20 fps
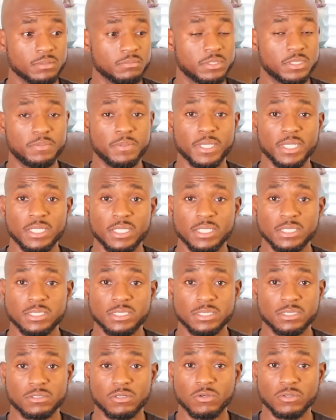some
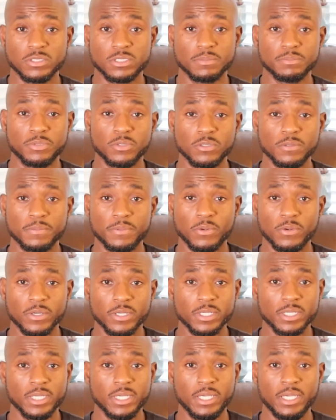spinach, throw in some pulled
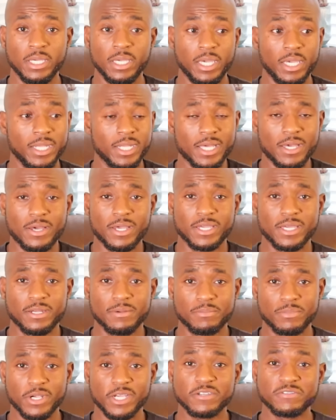pork, and now I got
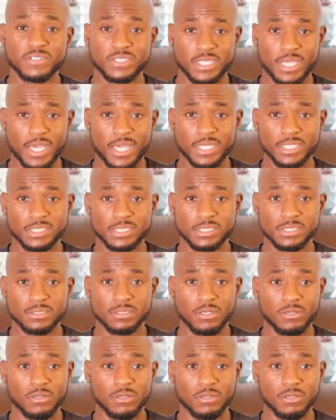a breakfast hash.